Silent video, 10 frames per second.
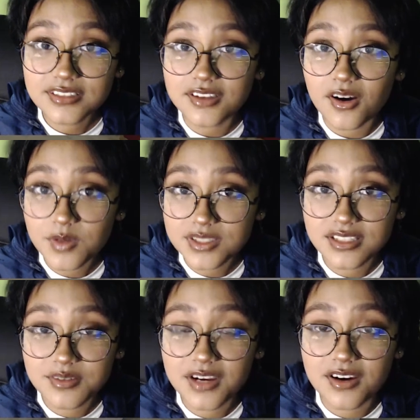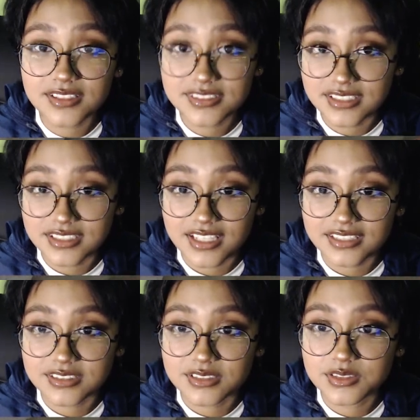Videos always come out on
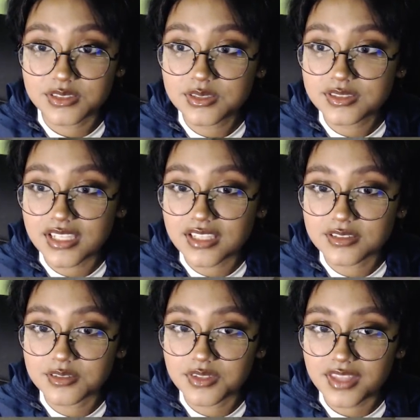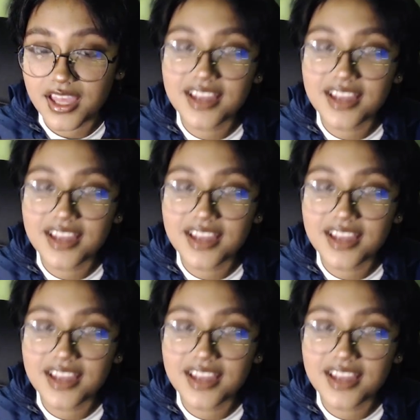Sundays, so do stay in tune for